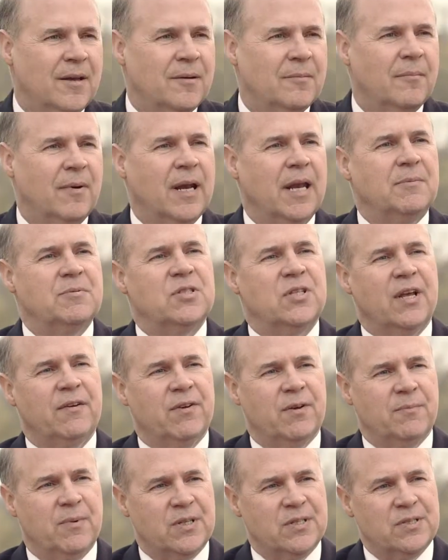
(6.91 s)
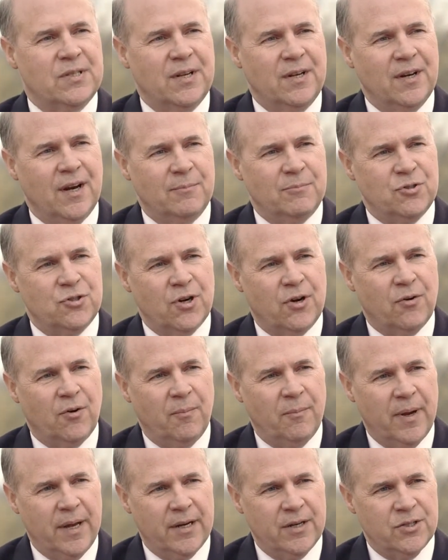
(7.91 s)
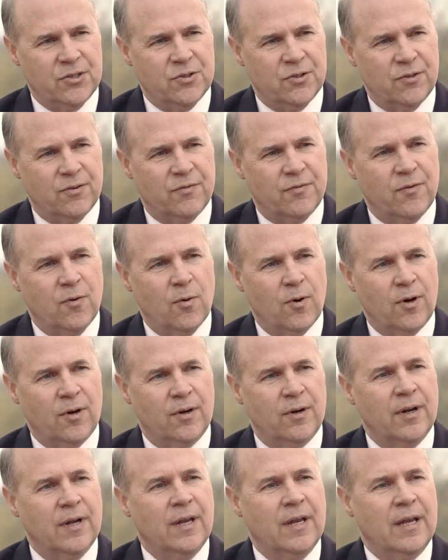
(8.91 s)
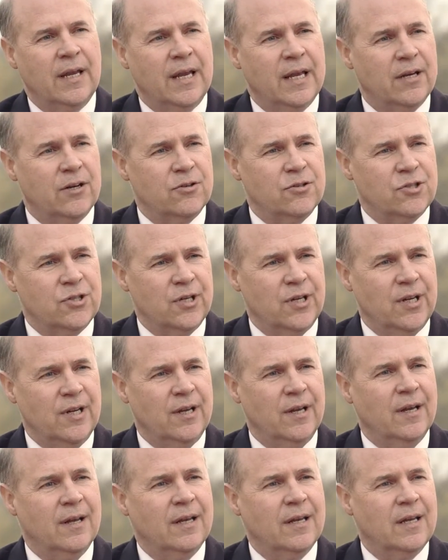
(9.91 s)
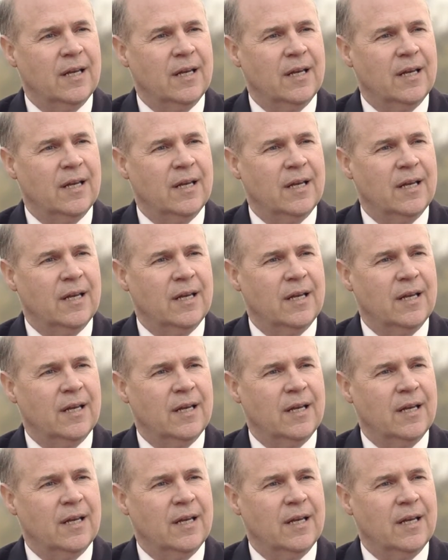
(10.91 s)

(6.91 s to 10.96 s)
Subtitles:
My name's David Mustine. I'm General Manager for Energy,